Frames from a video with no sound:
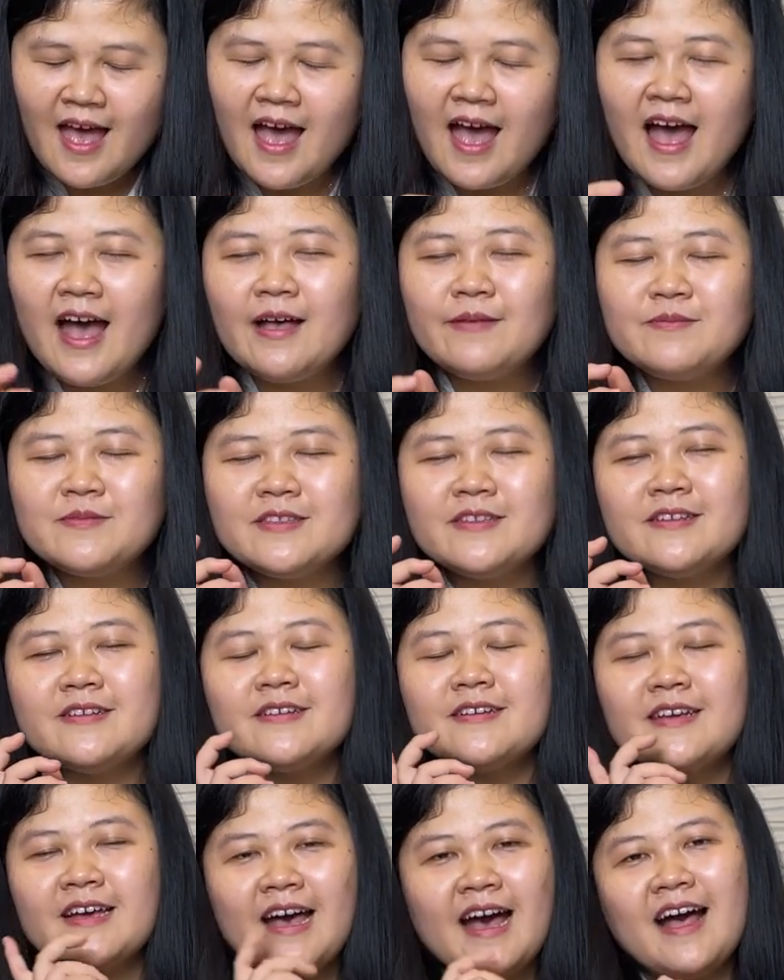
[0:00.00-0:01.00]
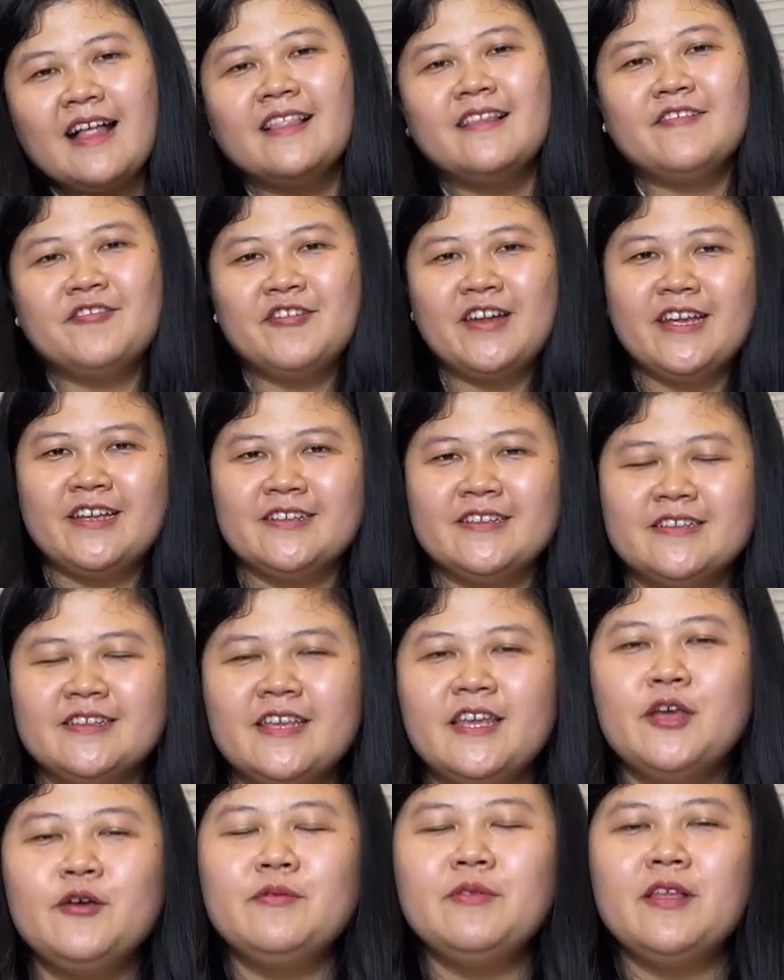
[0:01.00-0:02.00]
after coloring,
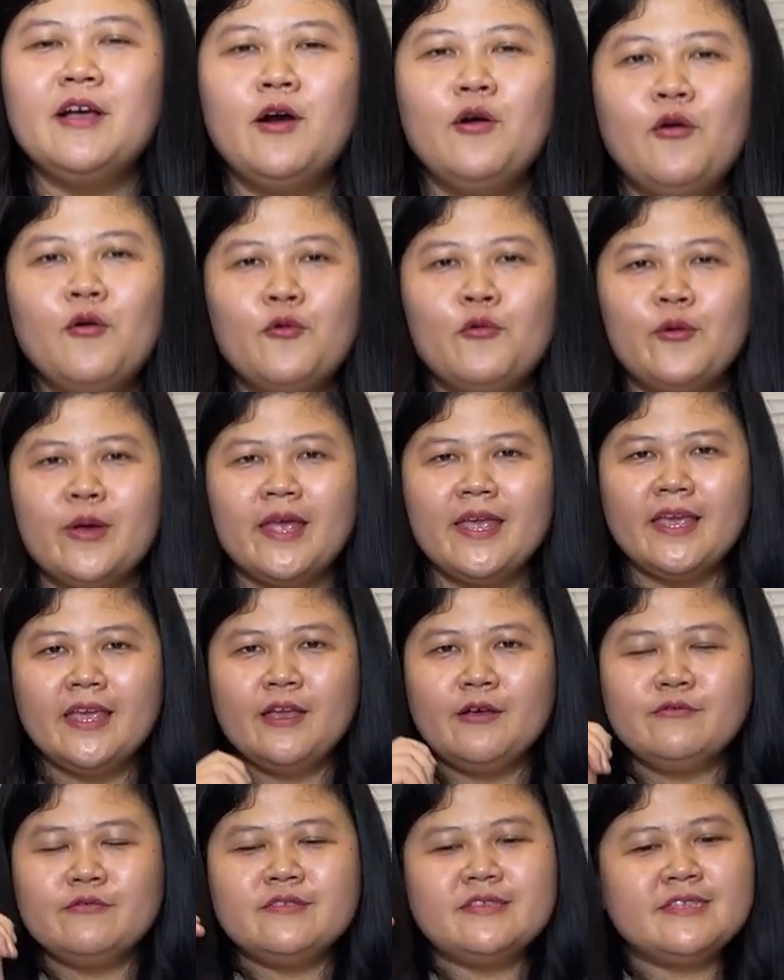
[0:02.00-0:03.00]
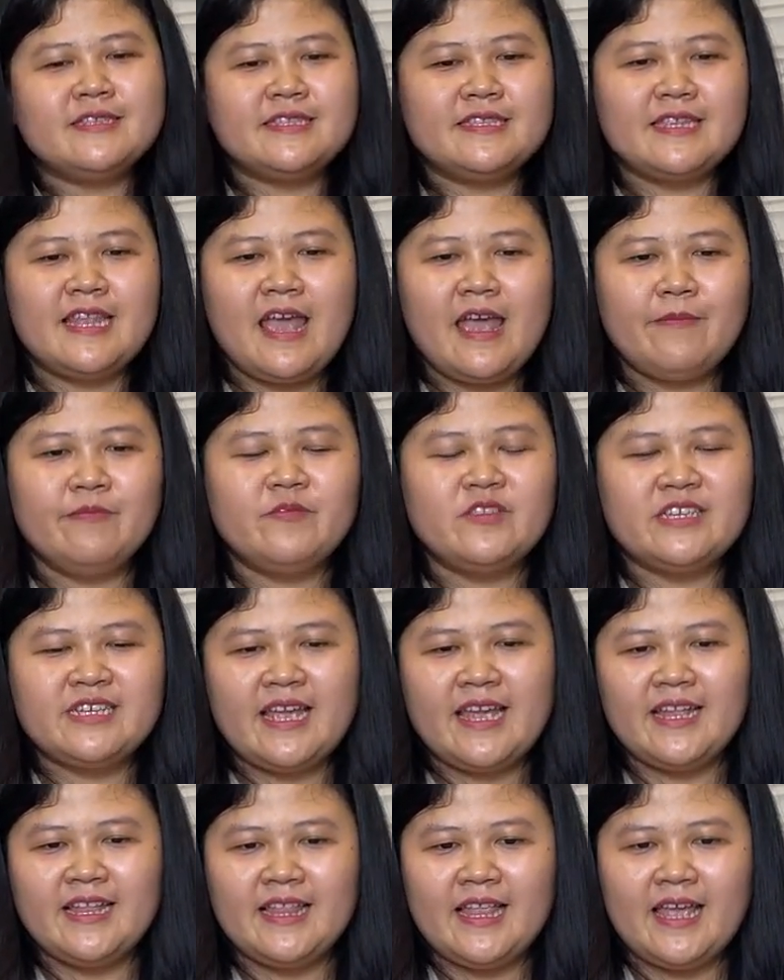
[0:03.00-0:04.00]
you know, we use same
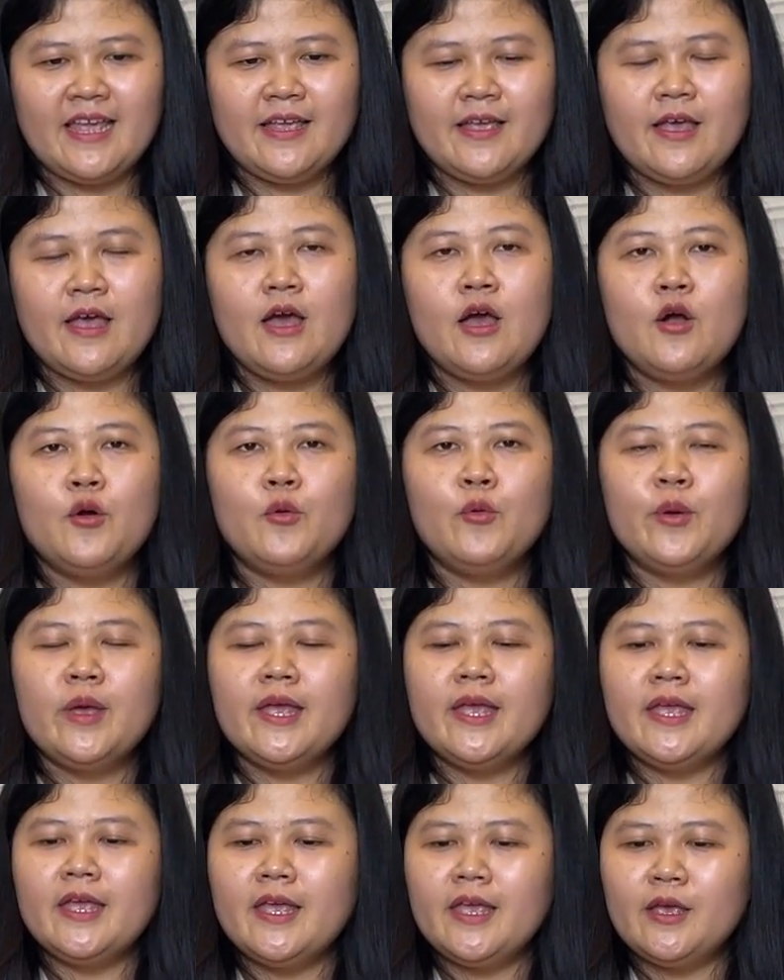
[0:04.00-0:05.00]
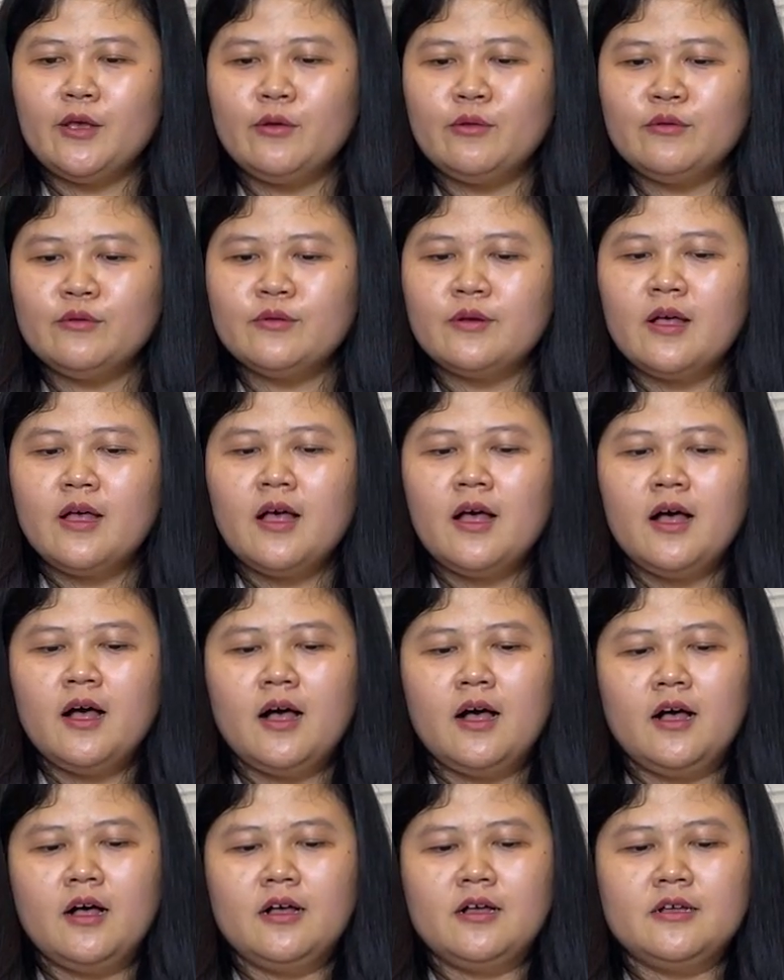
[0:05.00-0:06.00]
technique, we use
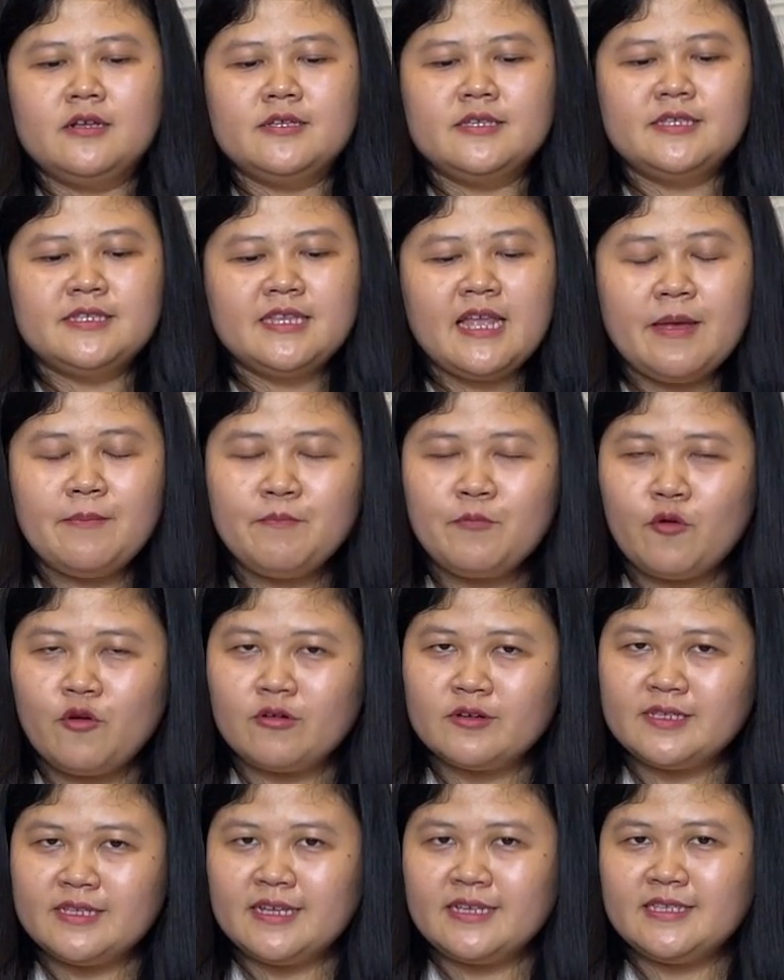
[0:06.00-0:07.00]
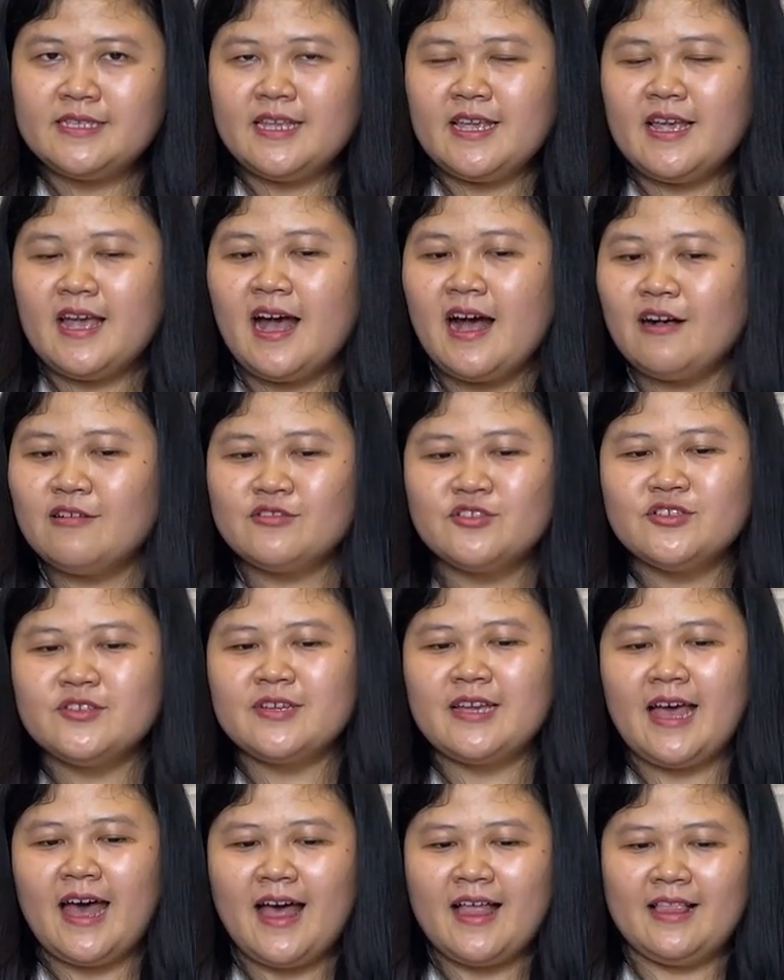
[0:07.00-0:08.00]
same processing how to
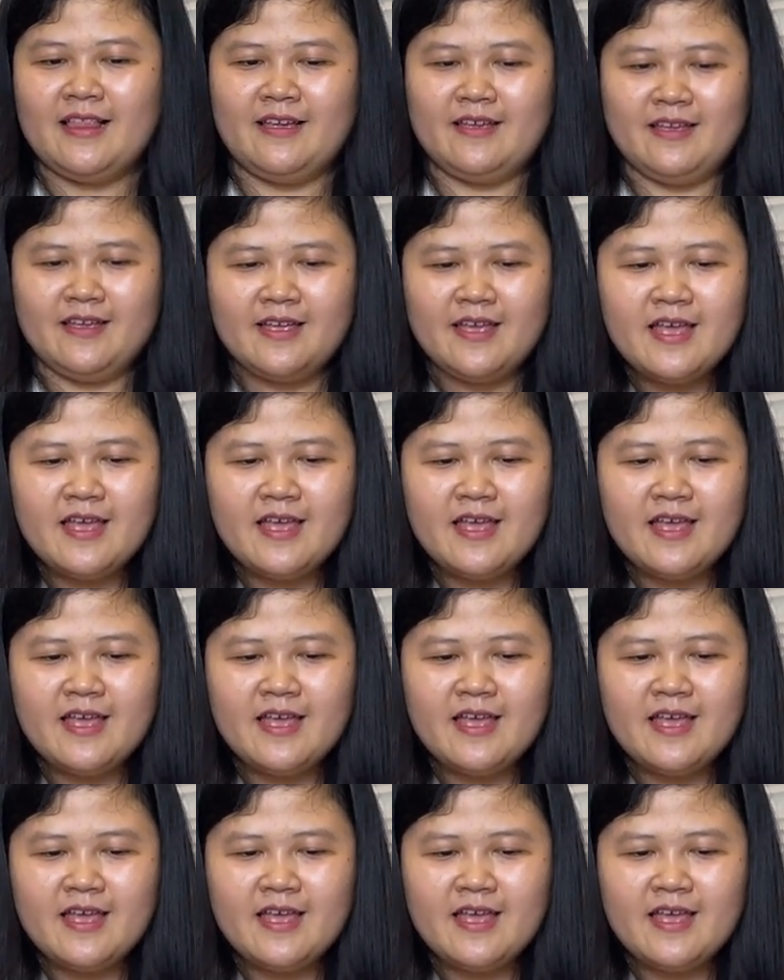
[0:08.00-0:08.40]
color.